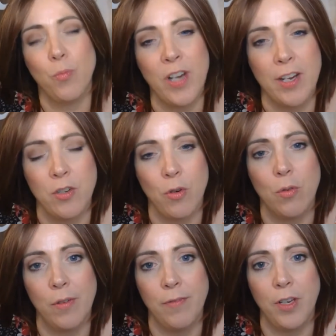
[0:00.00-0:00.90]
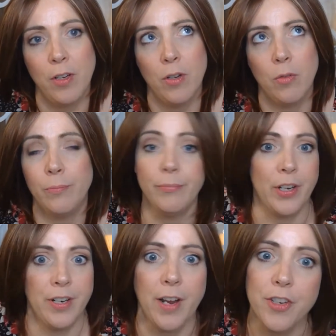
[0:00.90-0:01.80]
when I do a review
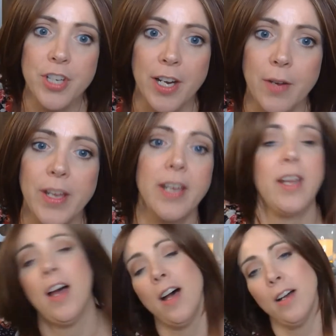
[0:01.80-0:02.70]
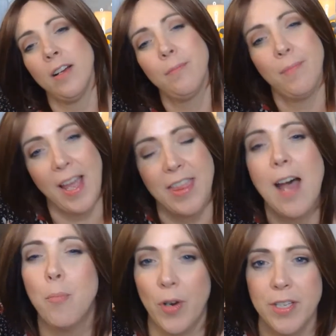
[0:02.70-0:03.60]
on another shiny wig, at
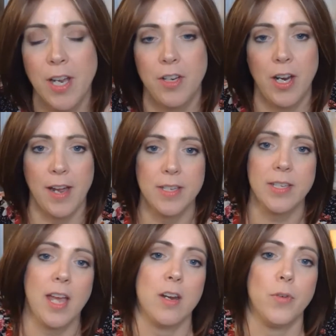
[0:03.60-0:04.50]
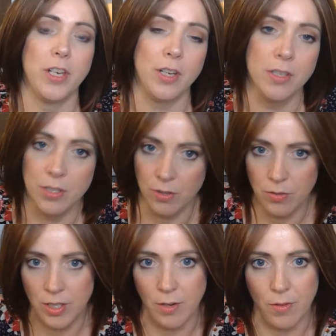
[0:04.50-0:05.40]
that point tell you guys kind of what you can
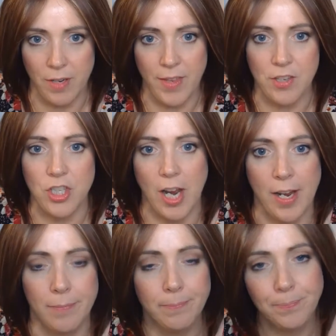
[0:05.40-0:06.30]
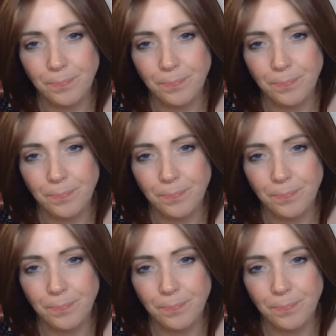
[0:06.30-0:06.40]
do to get rid of that shine.